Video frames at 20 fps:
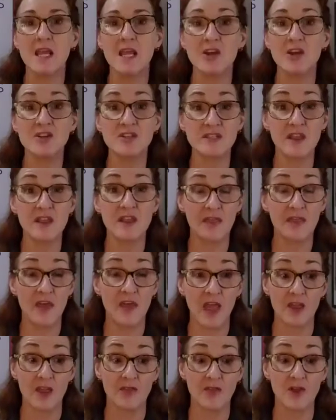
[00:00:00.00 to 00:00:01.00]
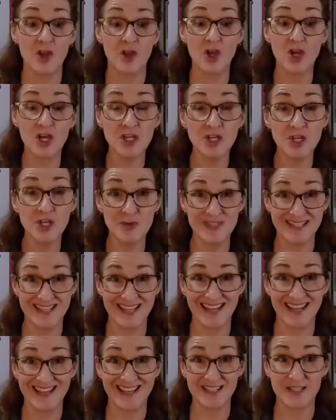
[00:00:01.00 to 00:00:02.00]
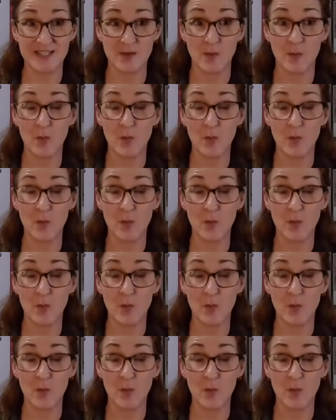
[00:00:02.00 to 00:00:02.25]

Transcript: here's the thing. The good news is